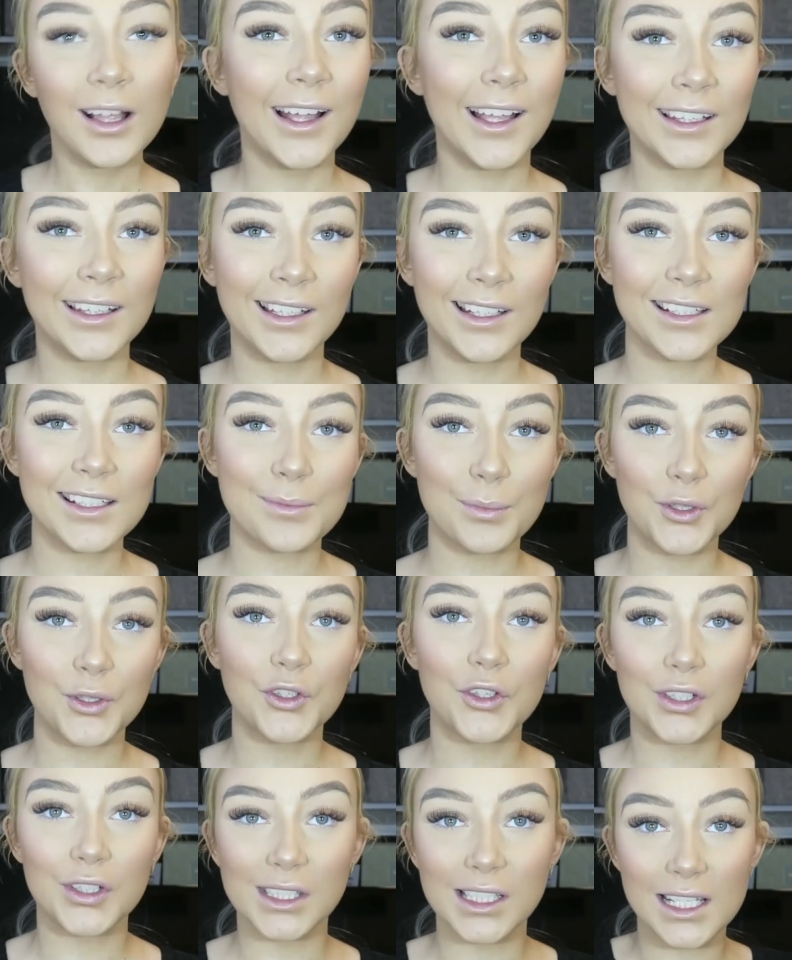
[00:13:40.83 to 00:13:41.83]
Last but
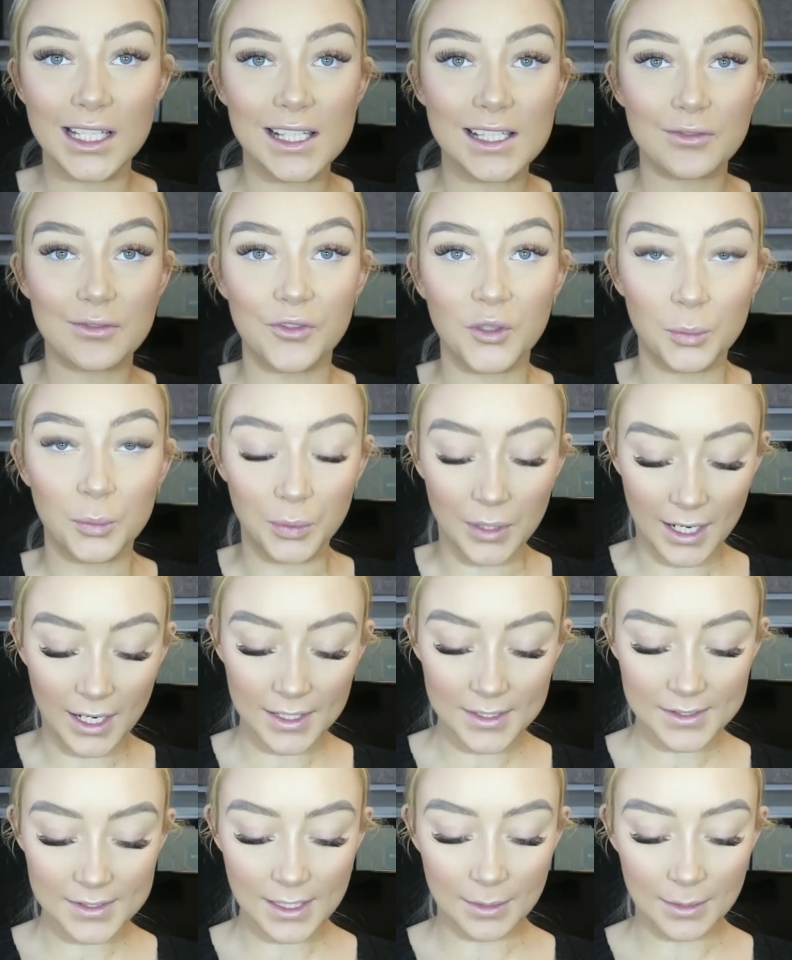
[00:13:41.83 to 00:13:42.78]
not least for brows,